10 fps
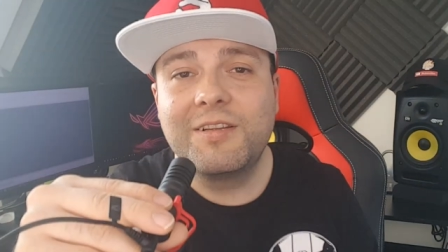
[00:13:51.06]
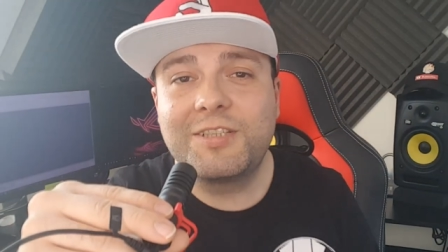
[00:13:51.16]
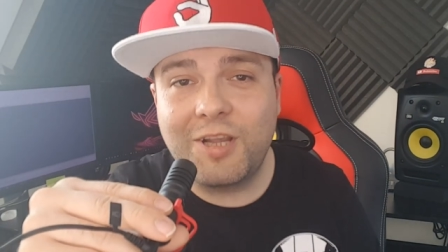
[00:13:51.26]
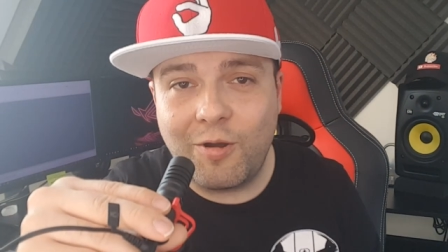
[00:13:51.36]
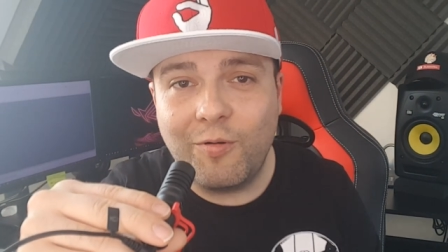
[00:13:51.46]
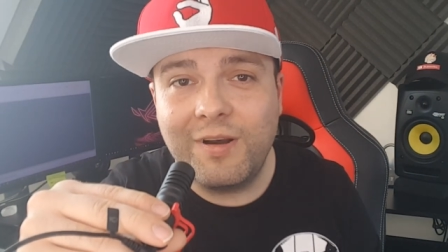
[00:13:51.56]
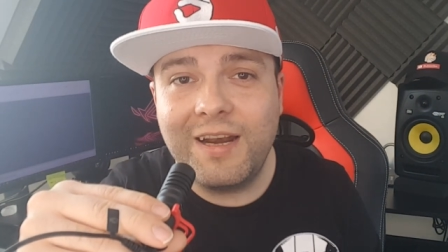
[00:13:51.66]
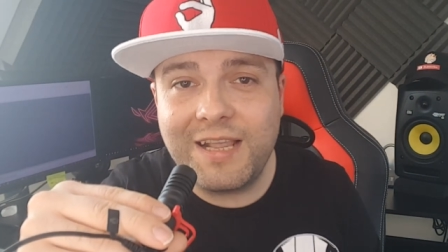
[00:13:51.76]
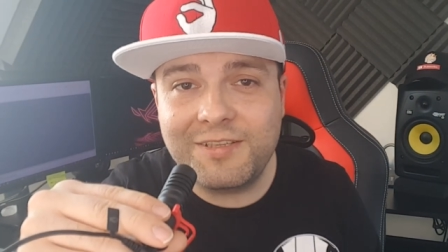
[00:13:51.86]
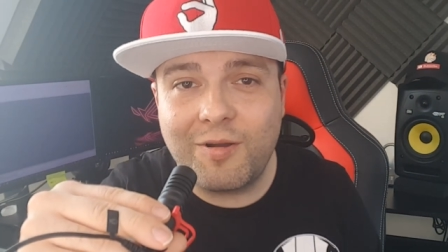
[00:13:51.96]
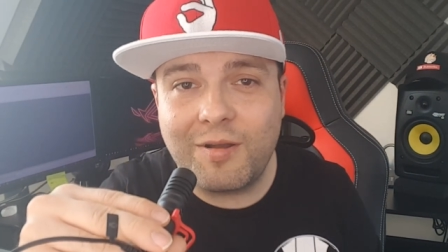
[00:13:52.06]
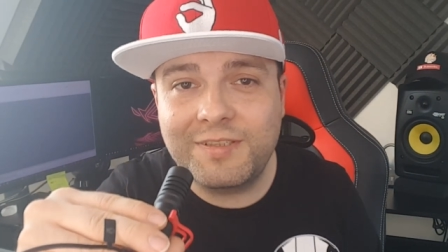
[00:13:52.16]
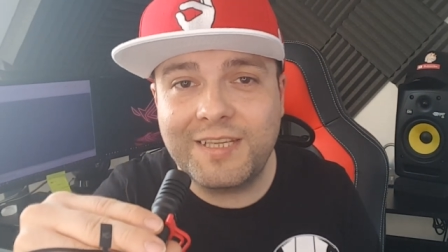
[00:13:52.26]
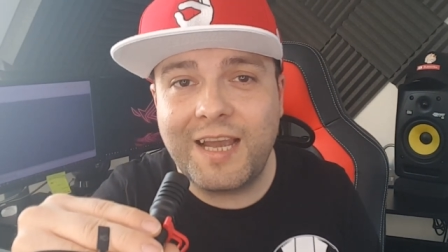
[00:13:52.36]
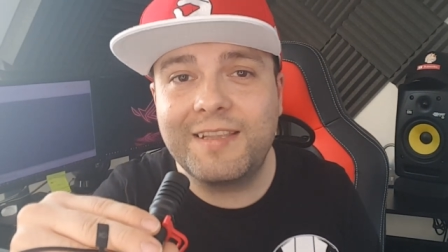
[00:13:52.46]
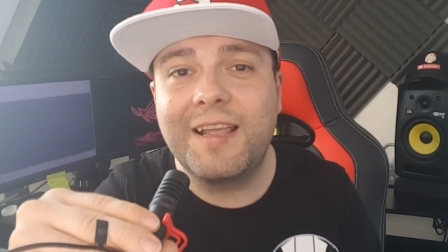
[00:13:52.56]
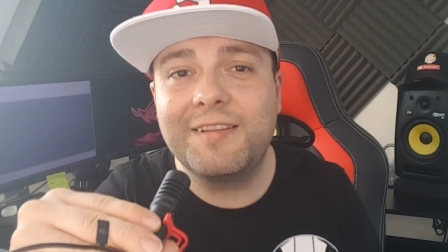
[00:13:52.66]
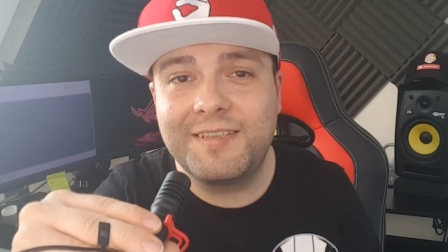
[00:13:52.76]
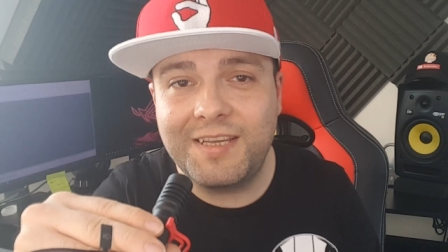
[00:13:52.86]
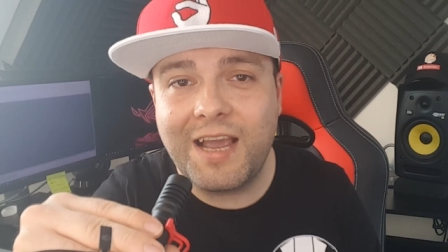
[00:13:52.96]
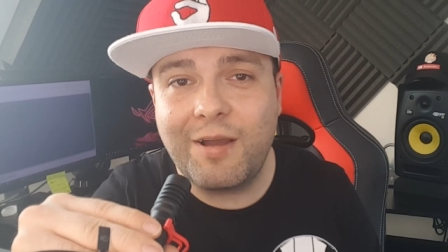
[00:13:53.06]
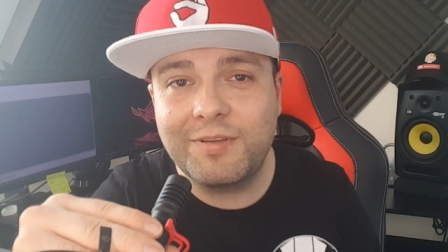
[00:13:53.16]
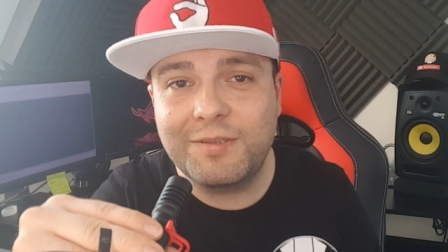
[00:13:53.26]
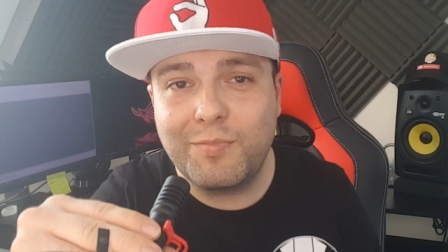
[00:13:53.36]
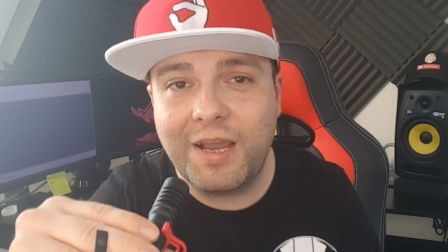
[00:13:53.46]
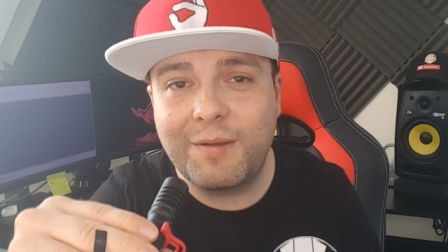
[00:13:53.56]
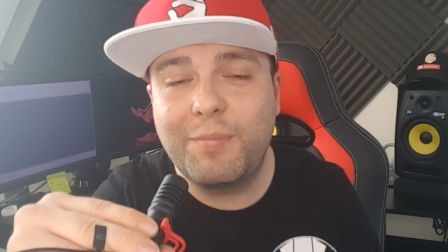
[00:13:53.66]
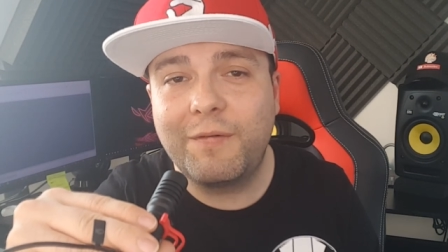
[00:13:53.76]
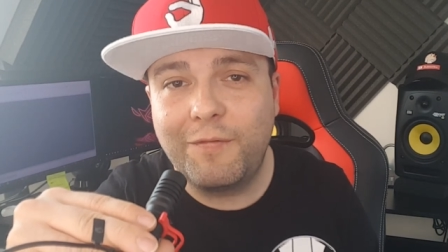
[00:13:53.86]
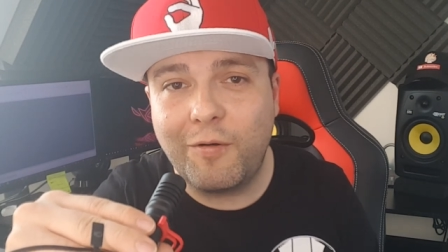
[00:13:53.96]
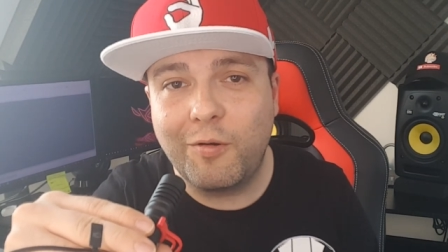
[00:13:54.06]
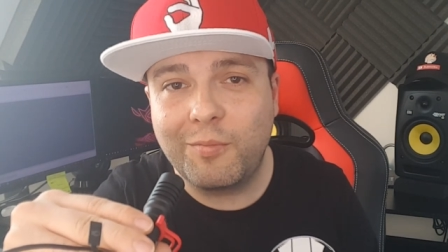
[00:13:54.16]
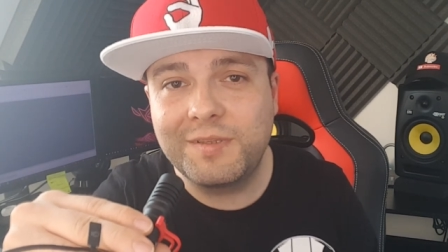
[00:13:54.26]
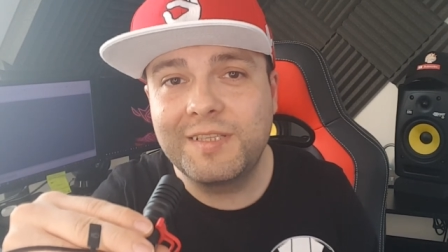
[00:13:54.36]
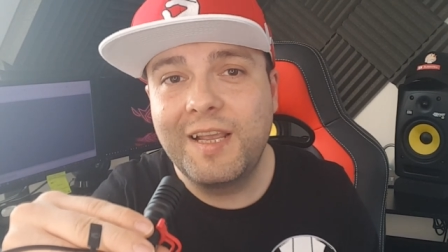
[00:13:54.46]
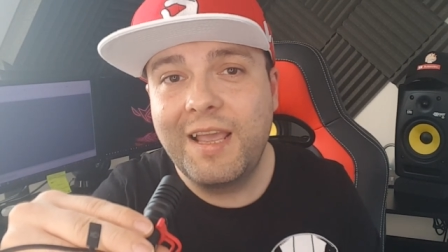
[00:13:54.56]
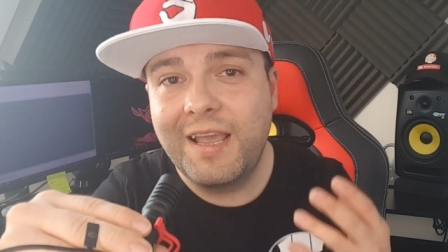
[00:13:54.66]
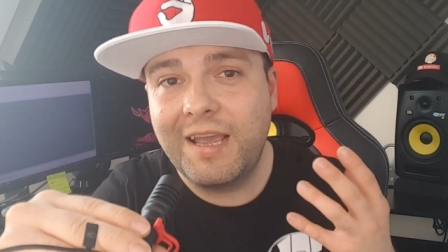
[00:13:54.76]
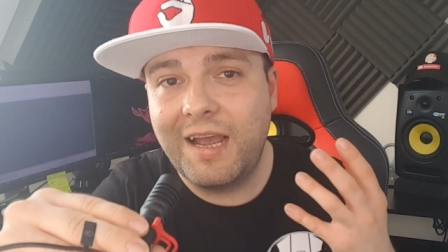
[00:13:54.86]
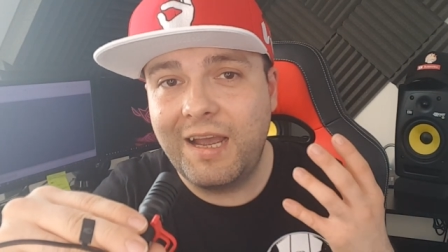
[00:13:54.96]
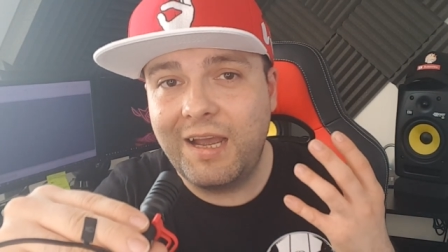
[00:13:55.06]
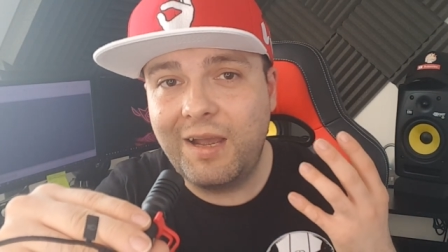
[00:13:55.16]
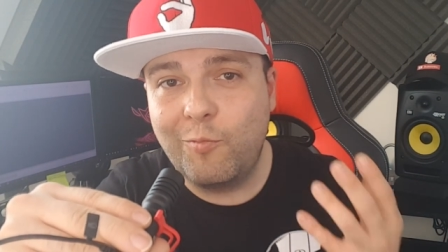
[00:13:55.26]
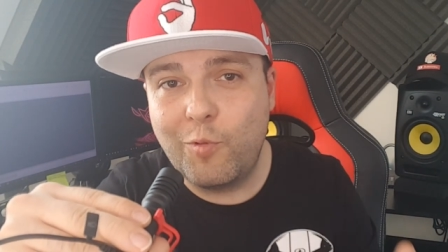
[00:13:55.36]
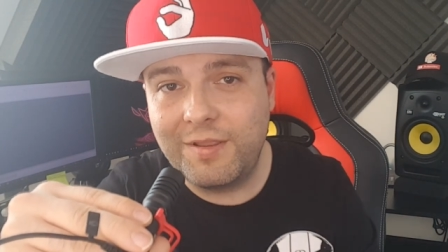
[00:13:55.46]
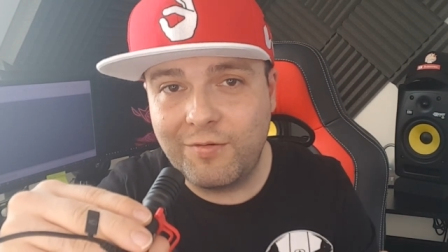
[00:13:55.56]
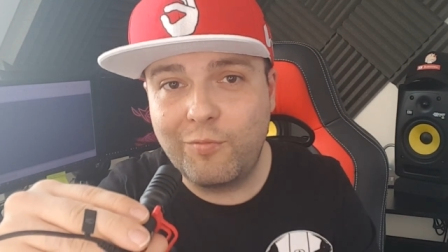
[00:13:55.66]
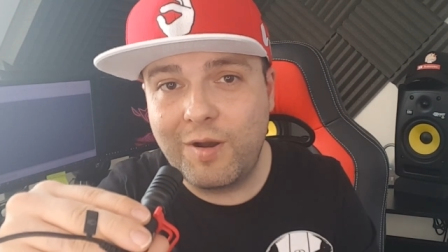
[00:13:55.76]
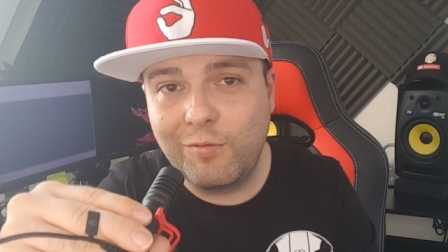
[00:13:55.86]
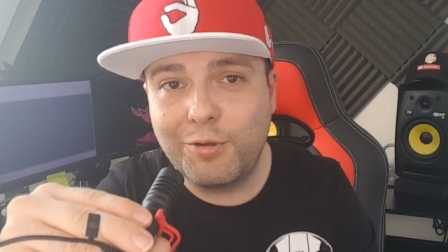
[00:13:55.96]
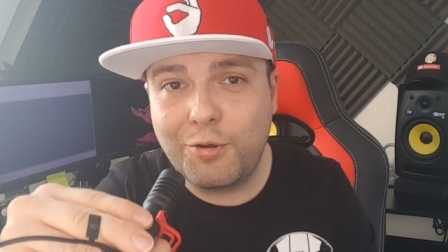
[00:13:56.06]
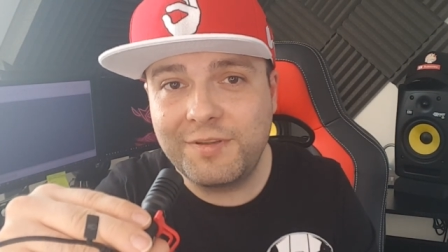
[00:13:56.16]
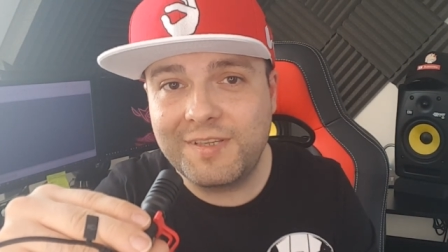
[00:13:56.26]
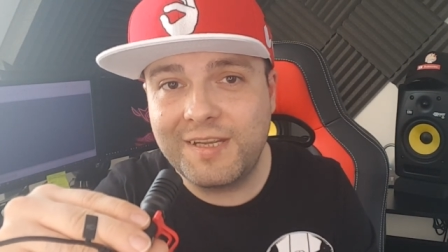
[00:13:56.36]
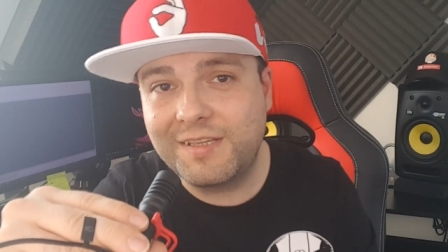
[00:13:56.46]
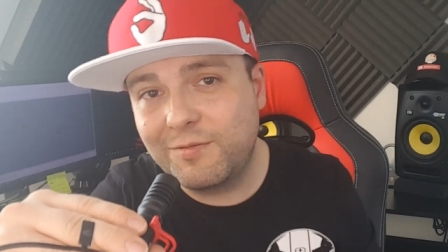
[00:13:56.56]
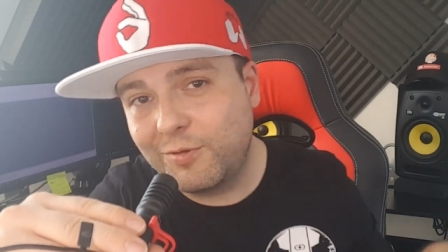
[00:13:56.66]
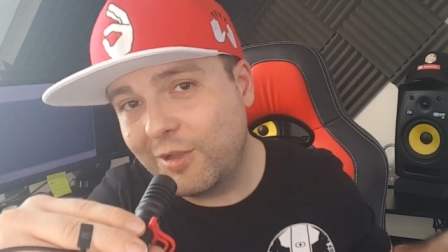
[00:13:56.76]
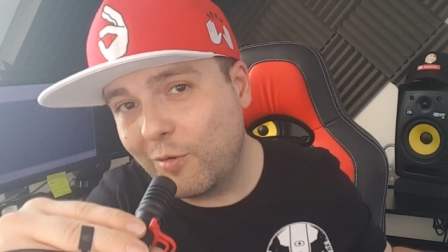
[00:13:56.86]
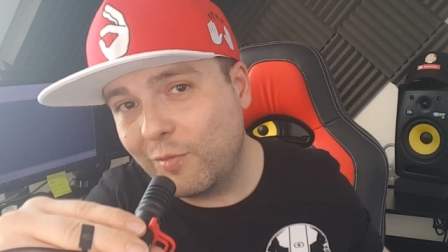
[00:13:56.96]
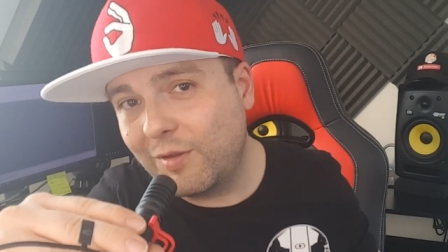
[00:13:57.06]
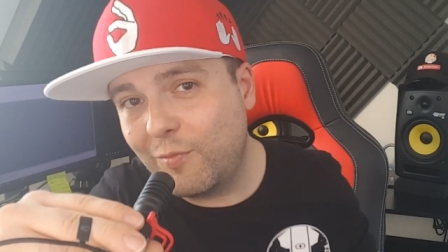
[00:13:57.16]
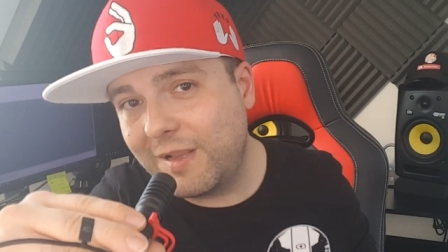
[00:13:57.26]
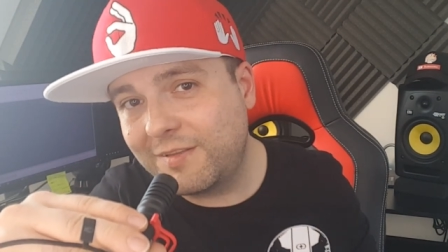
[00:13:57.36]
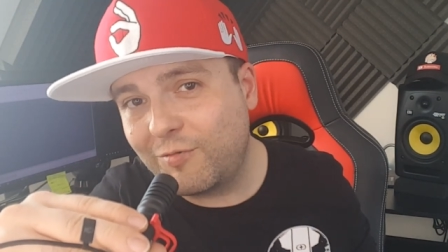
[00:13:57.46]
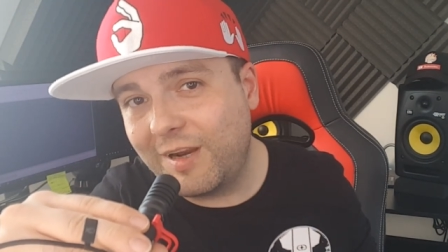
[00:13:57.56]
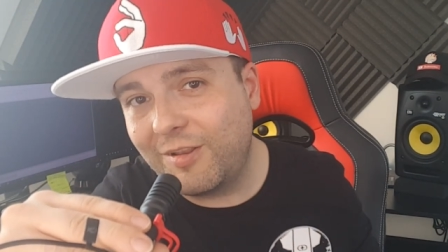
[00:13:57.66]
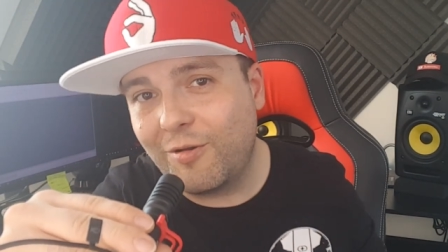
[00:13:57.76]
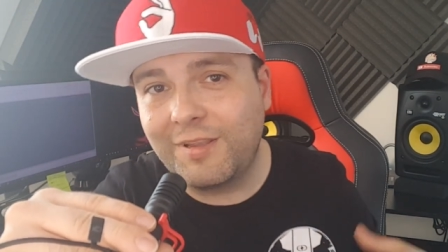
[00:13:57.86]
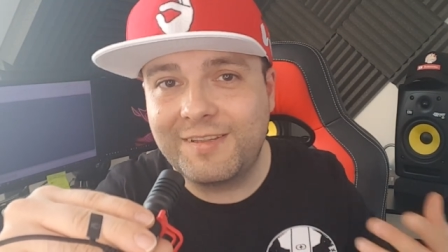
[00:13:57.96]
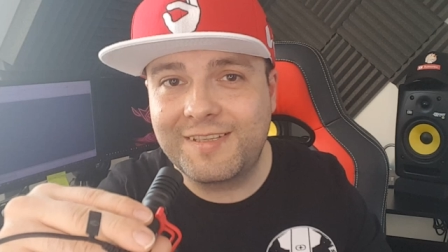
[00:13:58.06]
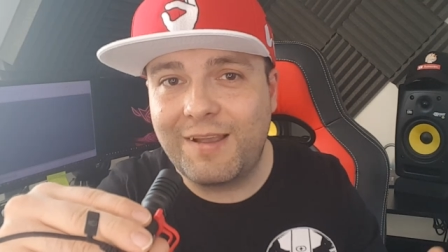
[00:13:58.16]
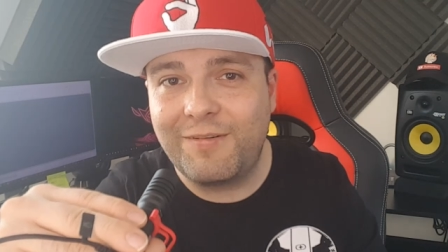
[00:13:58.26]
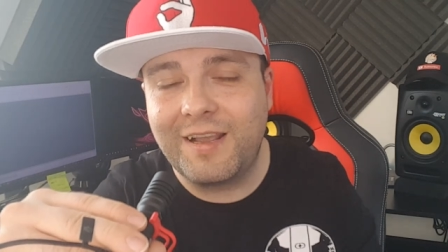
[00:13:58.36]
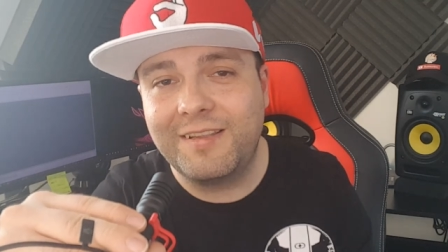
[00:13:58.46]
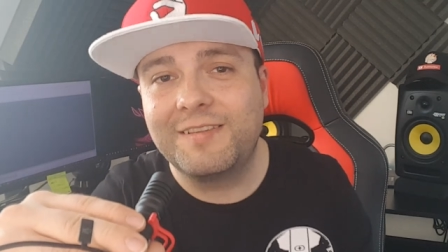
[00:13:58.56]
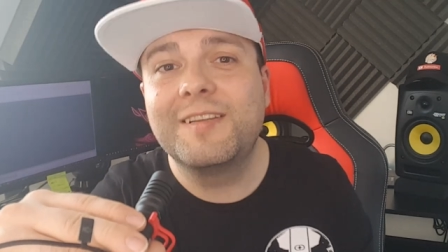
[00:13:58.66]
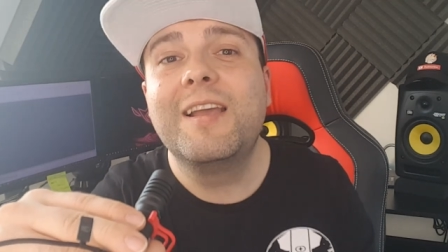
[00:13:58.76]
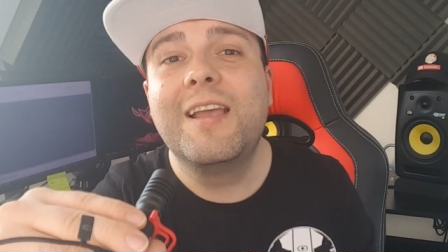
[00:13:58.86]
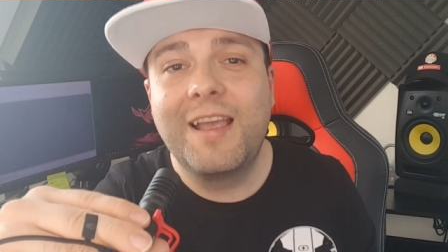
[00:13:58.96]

So let's go outside and see how this mic performs uh, when the real noises, you know, with the windscreen on and stuff like this.